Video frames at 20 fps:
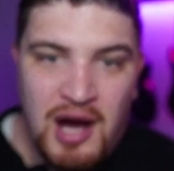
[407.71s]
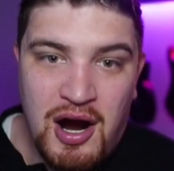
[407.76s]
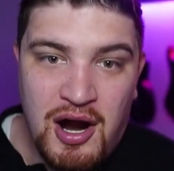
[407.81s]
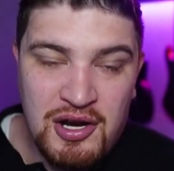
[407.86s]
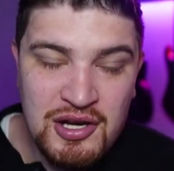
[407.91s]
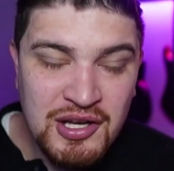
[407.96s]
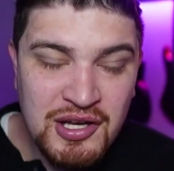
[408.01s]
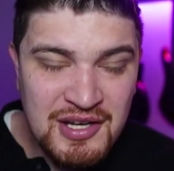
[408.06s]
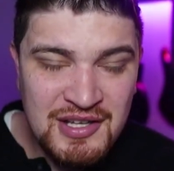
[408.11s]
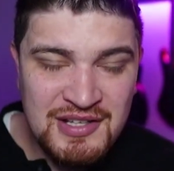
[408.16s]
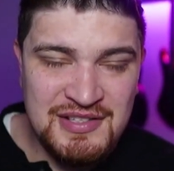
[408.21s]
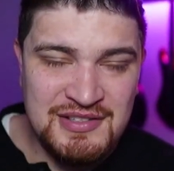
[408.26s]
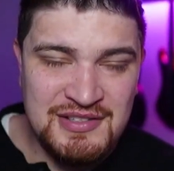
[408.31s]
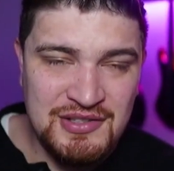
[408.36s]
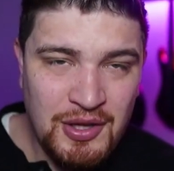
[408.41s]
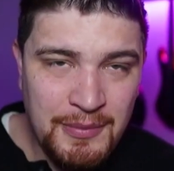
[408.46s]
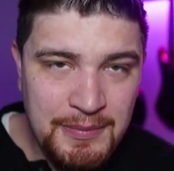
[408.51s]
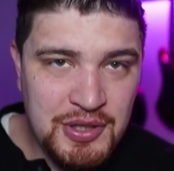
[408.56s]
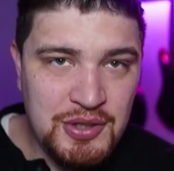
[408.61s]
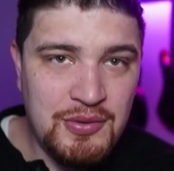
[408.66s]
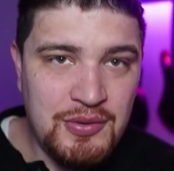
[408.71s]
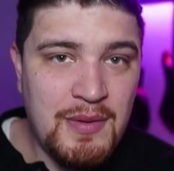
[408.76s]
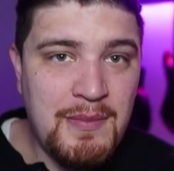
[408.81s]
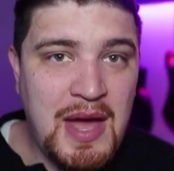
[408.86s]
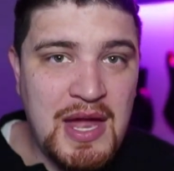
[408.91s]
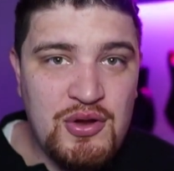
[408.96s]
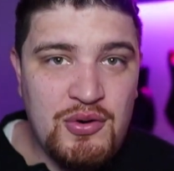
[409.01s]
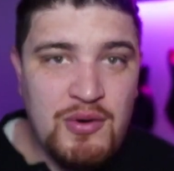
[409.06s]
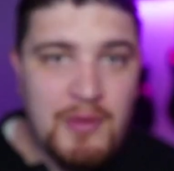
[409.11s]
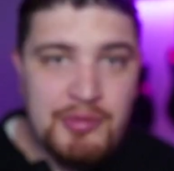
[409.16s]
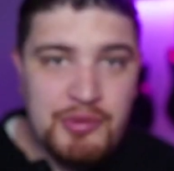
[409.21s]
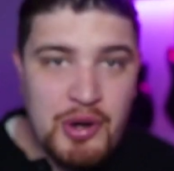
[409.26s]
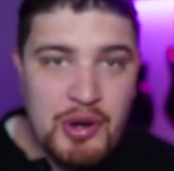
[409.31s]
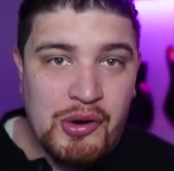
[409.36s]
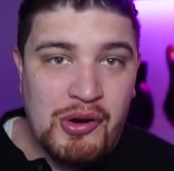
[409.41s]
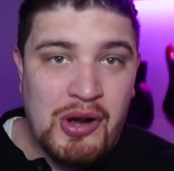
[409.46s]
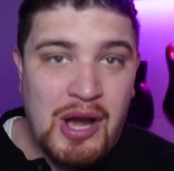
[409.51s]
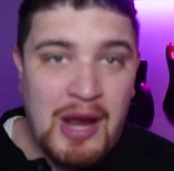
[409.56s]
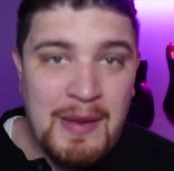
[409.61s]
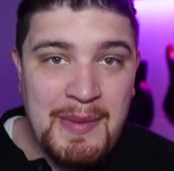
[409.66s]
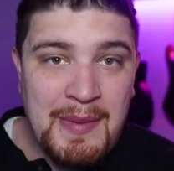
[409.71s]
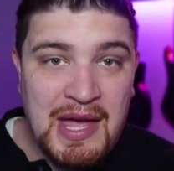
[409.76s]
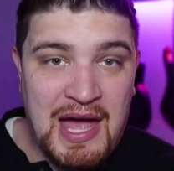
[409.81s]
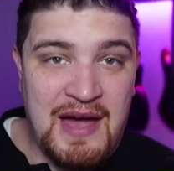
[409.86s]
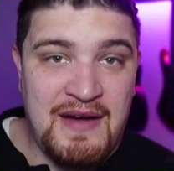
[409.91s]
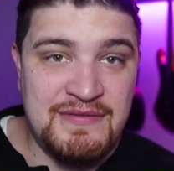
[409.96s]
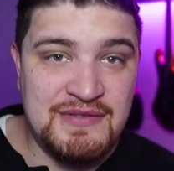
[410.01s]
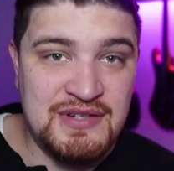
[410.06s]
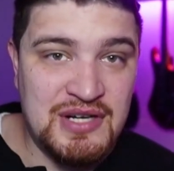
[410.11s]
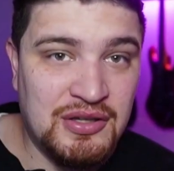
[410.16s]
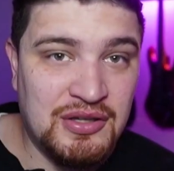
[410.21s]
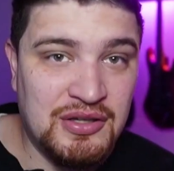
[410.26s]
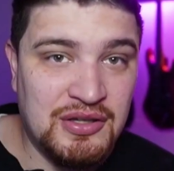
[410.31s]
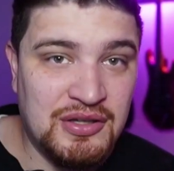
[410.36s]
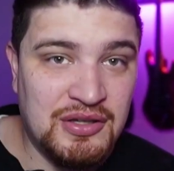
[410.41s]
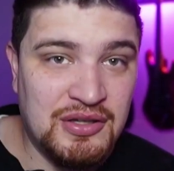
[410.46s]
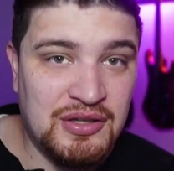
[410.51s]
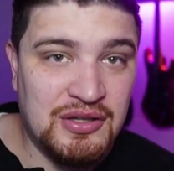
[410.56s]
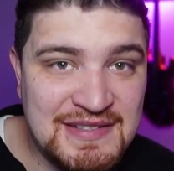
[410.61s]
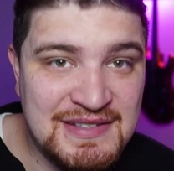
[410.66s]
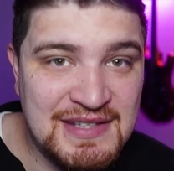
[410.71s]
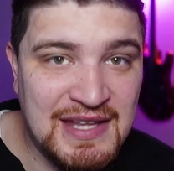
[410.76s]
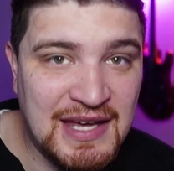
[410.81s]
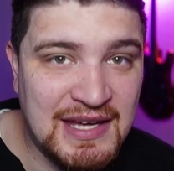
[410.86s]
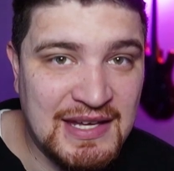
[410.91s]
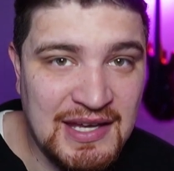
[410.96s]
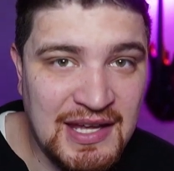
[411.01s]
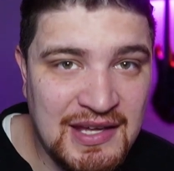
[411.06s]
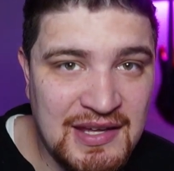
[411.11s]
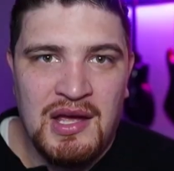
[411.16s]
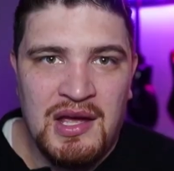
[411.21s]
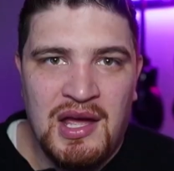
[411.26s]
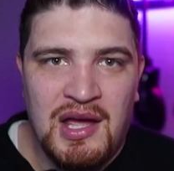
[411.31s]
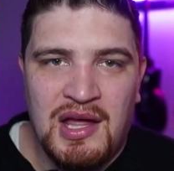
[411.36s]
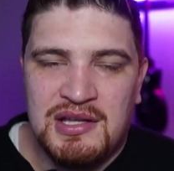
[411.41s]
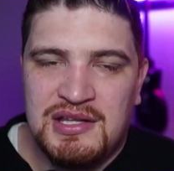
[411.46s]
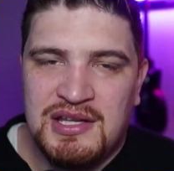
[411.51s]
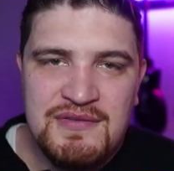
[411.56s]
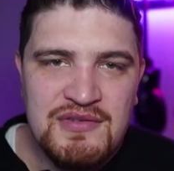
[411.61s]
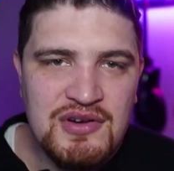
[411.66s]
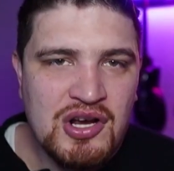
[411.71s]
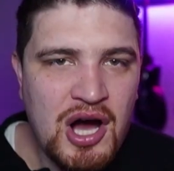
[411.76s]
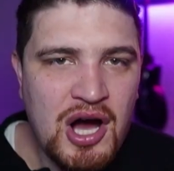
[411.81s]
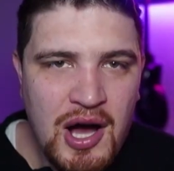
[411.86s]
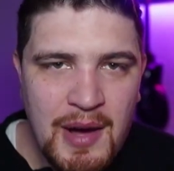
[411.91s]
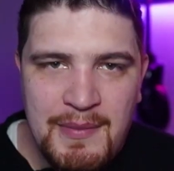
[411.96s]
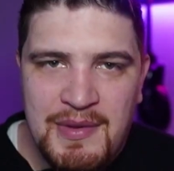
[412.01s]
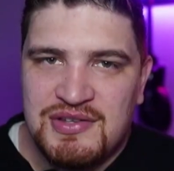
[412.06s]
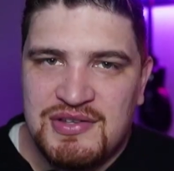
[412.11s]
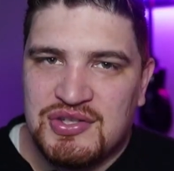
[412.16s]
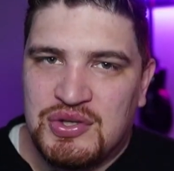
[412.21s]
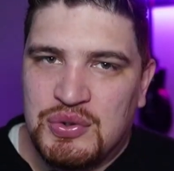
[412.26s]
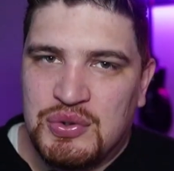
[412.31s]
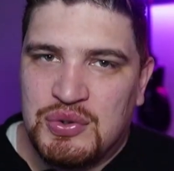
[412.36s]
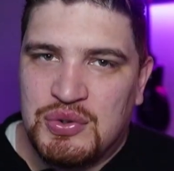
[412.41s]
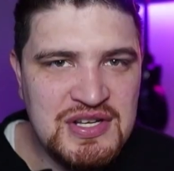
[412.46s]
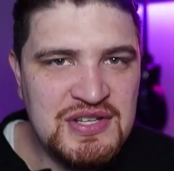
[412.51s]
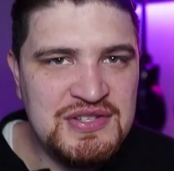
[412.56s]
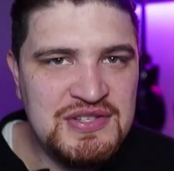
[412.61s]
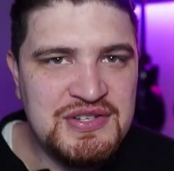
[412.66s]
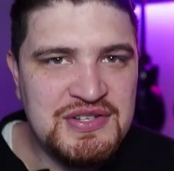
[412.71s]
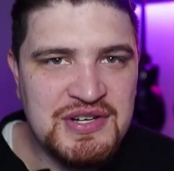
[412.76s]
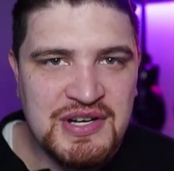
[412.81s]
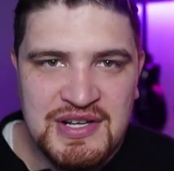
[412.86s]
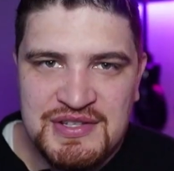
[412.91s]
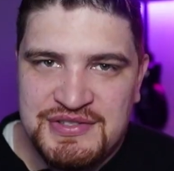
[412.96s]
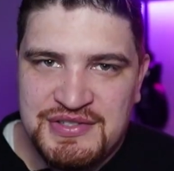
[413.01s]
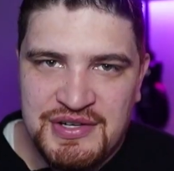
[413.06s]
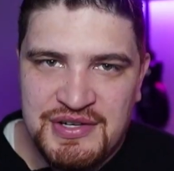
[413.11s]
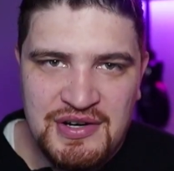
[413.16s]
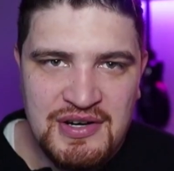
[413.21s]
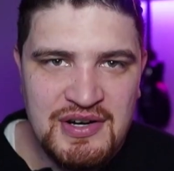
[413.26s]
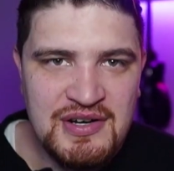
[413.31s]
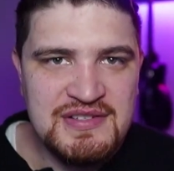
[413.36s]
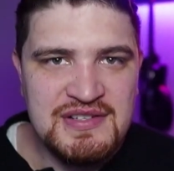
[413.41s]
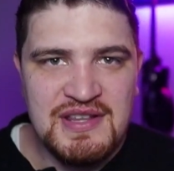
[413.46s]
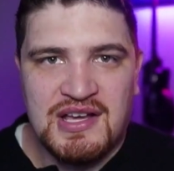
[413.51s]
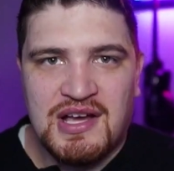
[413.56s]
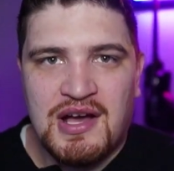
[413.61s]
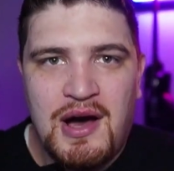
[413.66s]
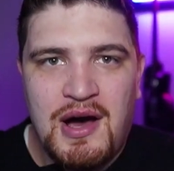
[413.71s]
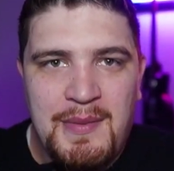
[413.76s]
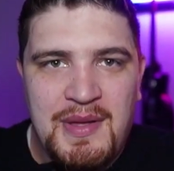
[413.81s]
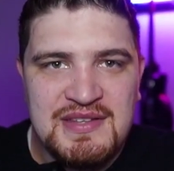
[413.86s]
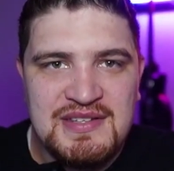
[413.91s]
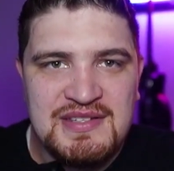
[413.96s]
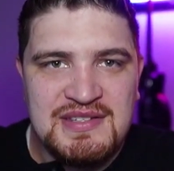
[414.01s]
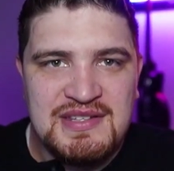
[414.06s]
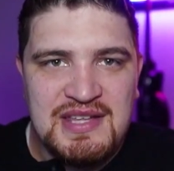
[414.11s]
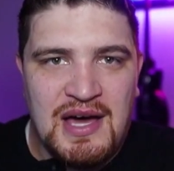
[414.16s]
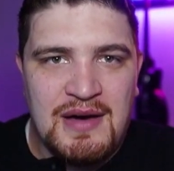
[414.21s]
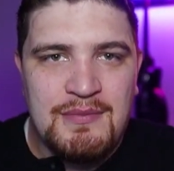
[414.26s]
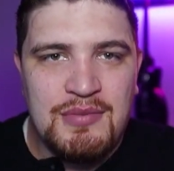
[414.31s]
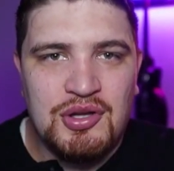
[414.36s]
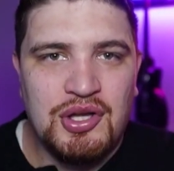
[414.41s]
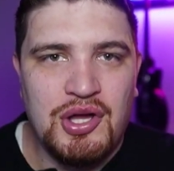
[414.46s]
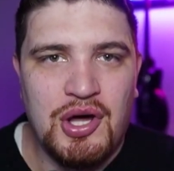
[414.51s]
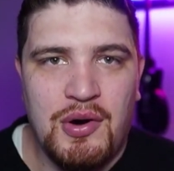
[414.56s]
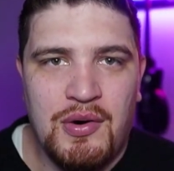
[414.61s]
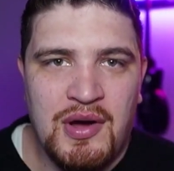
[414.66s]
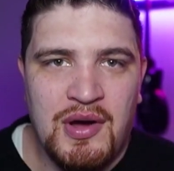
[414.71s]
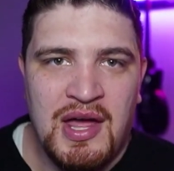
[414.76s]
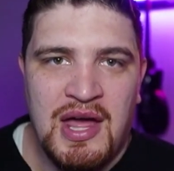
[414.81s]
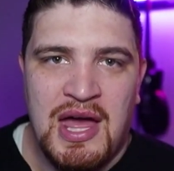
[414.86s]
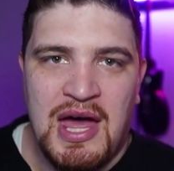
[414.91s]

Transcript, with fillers: Are you going to still be doing manual programming after learning this technique? Leave your comments, questions, or concerns in the comments down below.